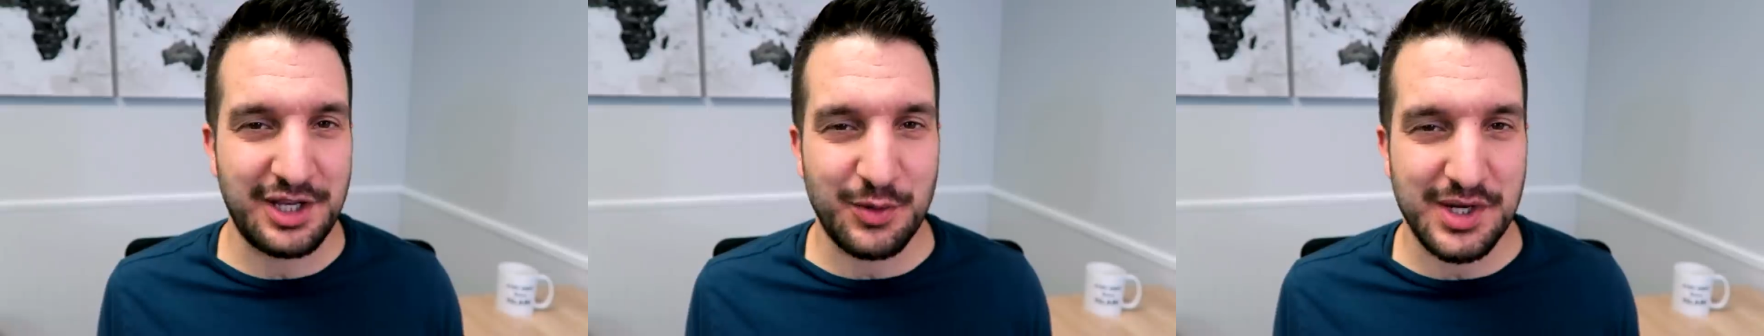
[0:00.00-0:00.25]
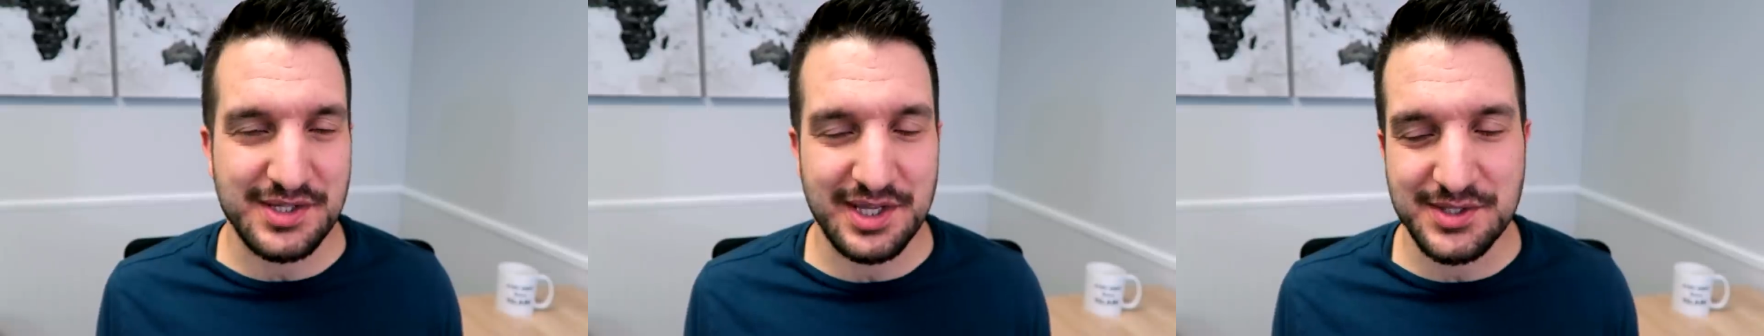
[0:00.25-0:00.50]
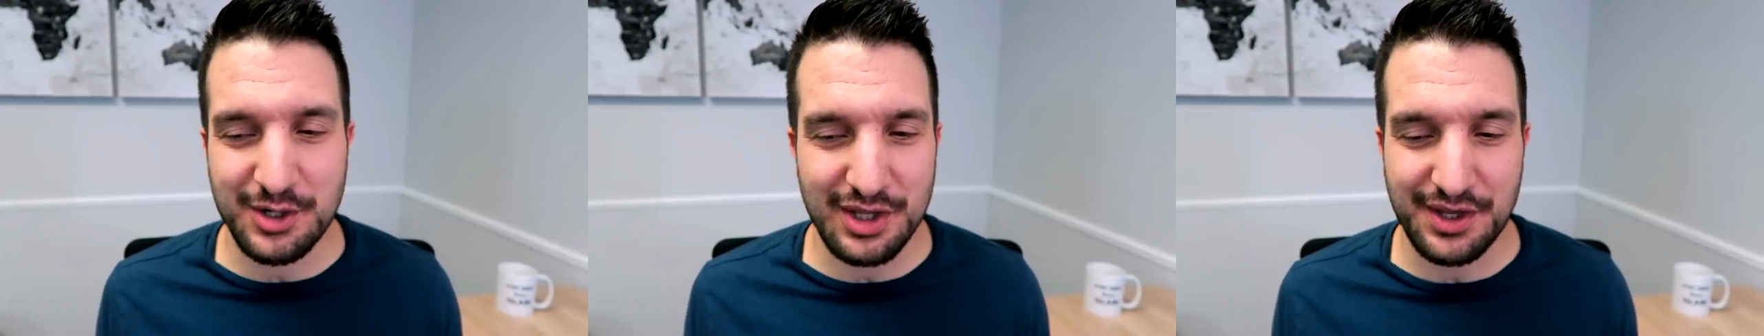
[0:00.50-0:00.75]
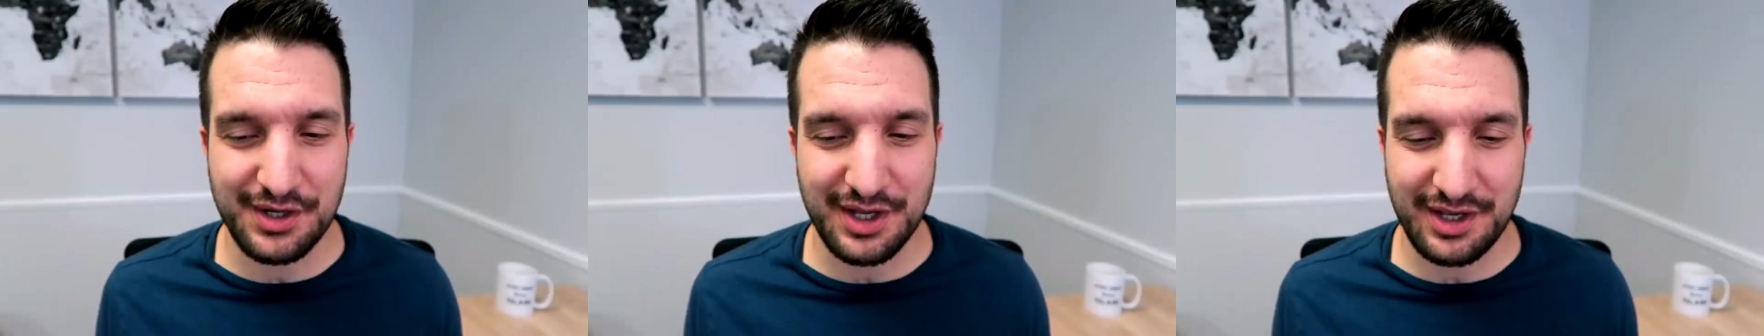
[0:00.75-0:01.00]
Anyways, that's
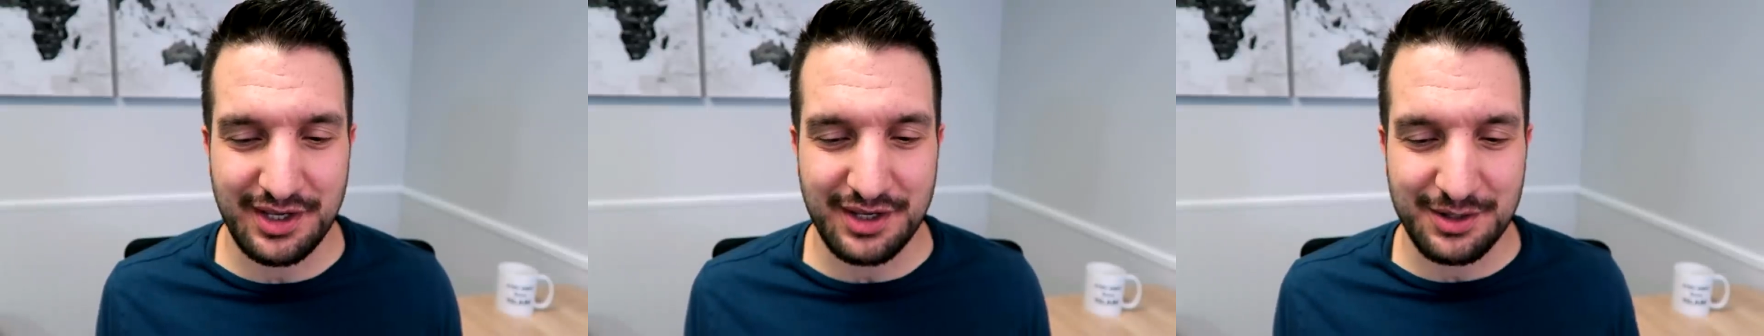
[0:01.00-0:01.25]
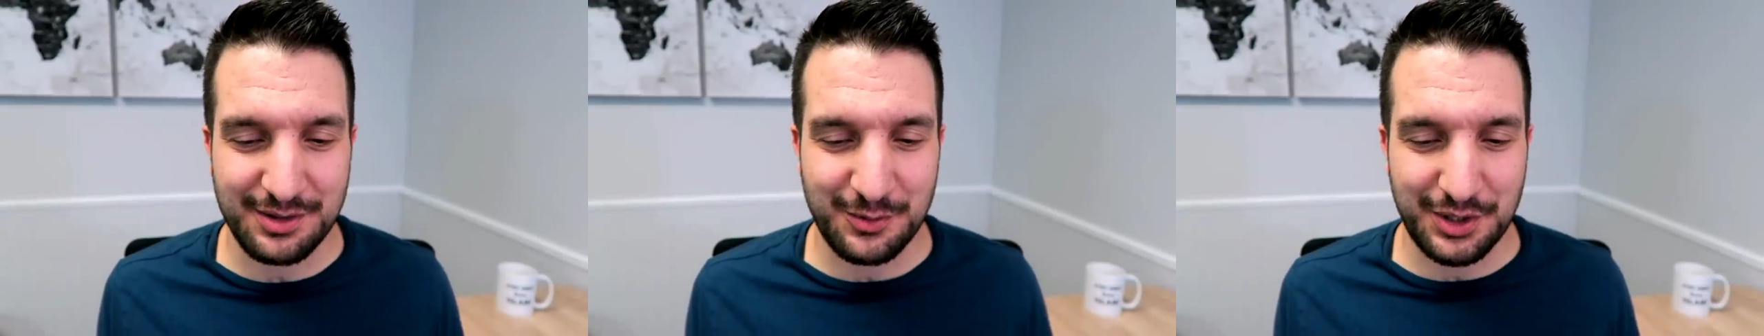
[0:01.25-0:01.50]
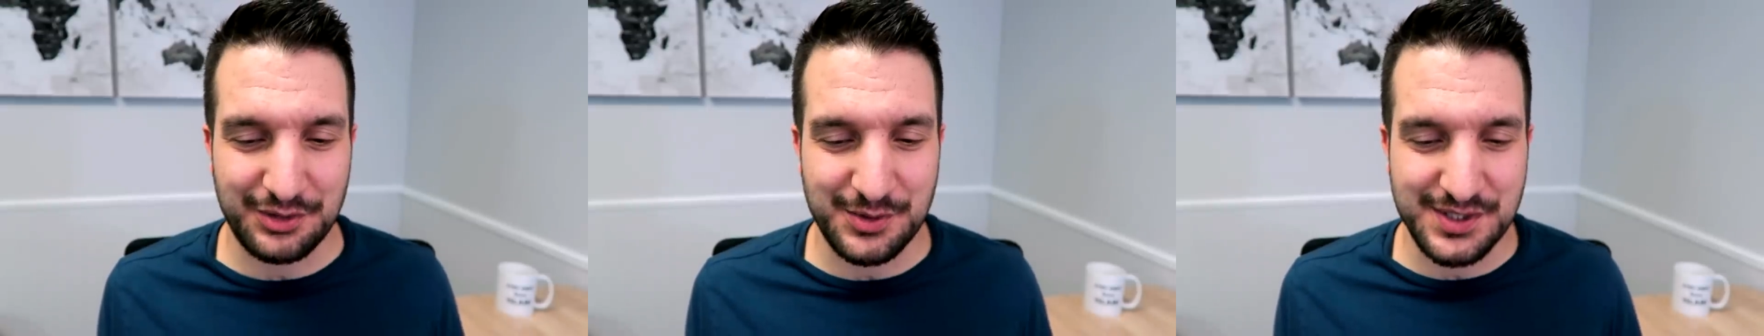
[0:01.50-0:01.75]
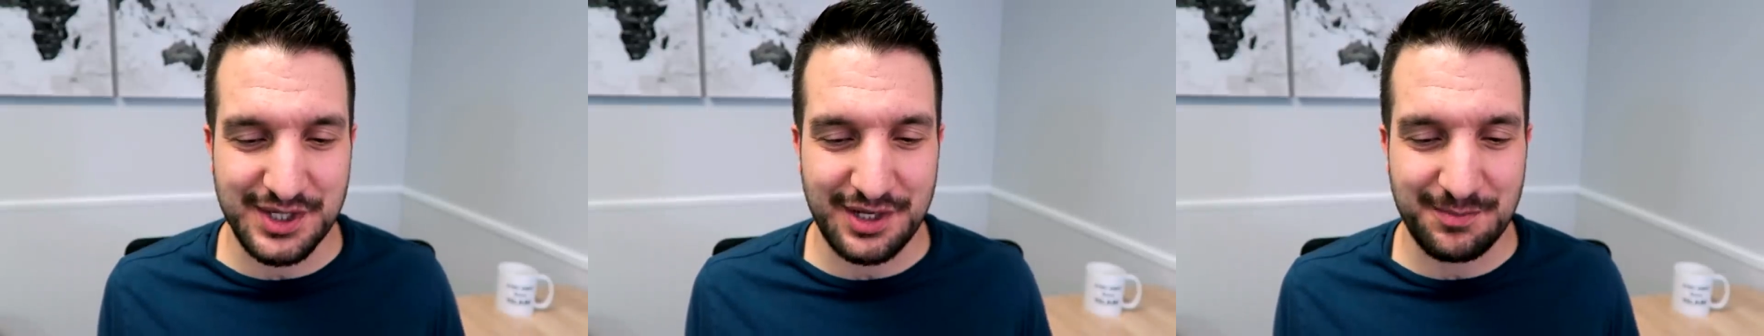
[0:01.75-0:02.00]
all that I wanted to
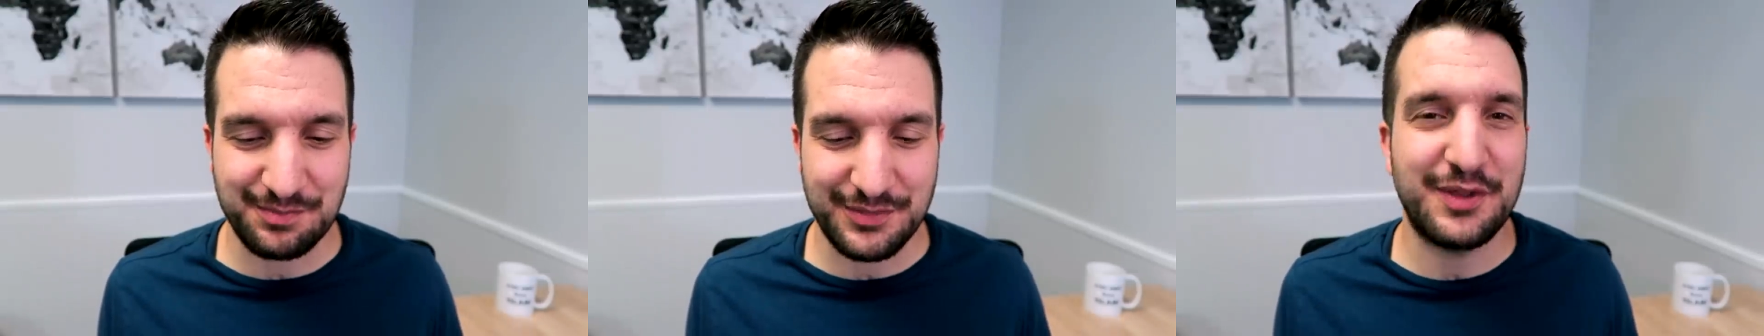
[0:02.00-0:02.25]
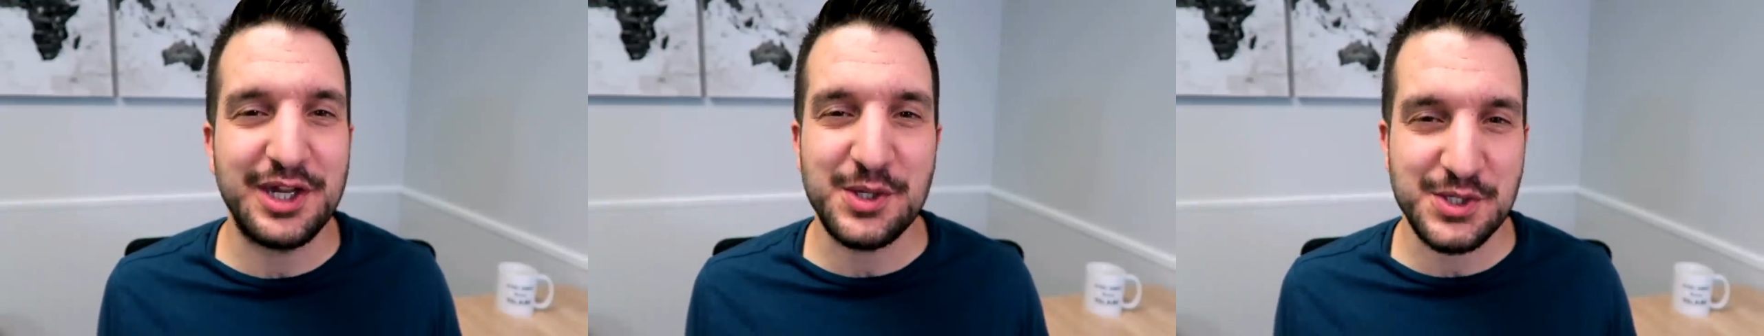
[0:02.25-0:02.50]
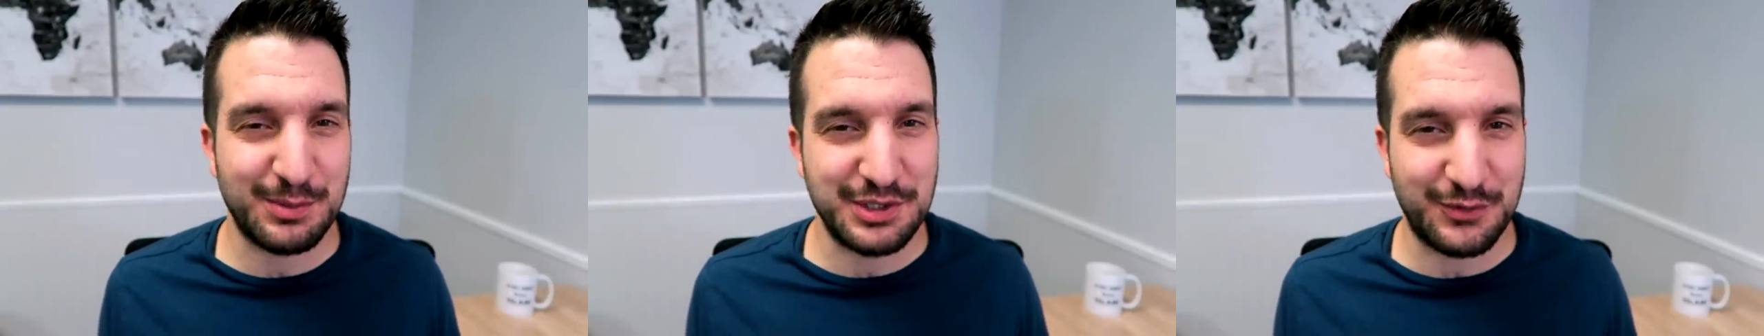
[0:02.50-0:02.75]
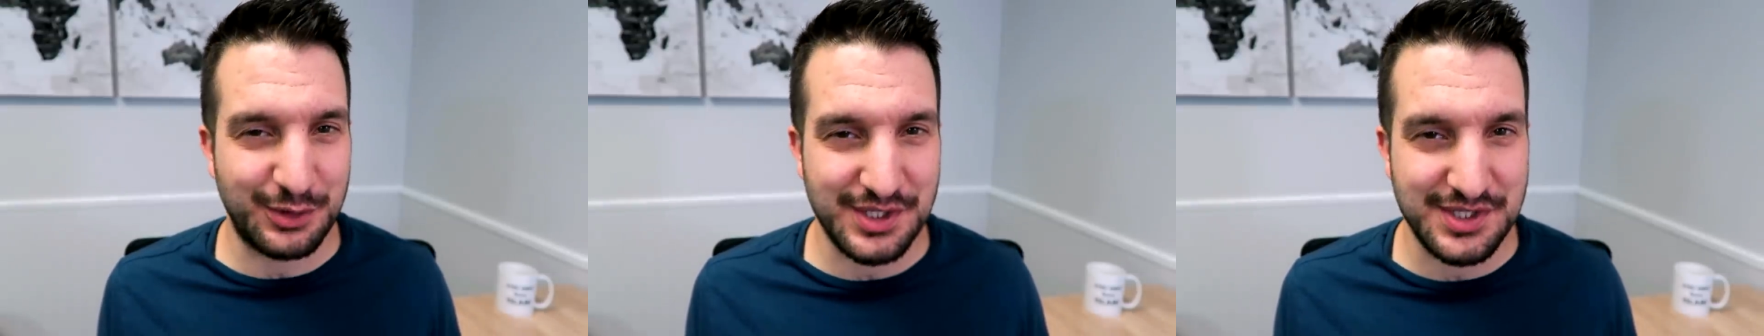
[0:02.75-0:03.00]
say. Thank you so
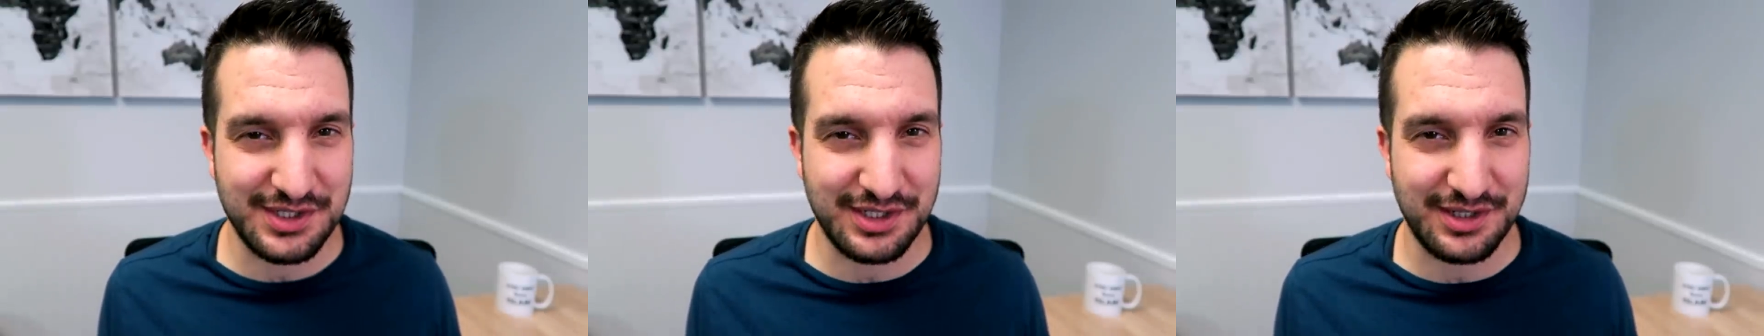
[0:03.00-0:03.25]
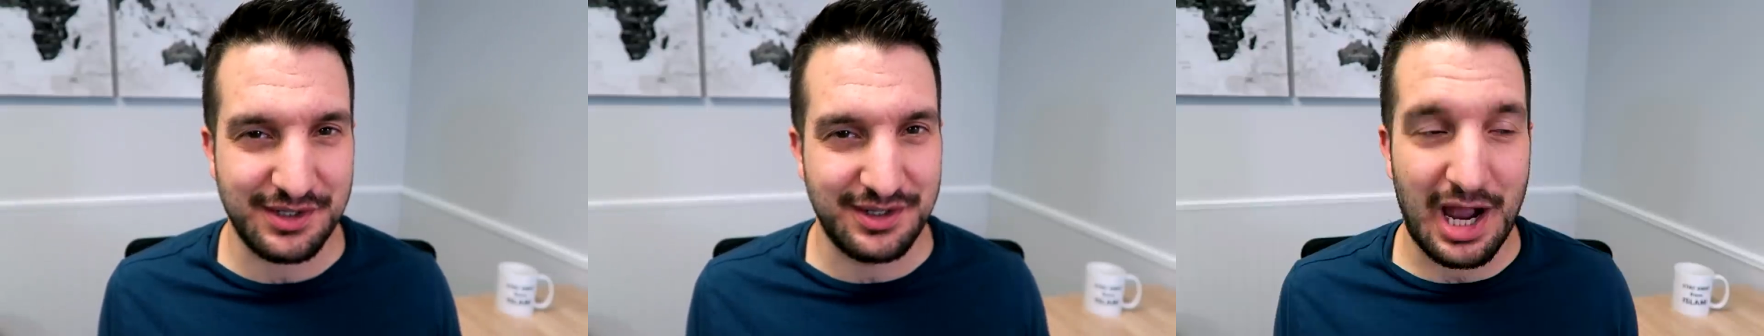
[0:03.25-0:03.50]
much for listening.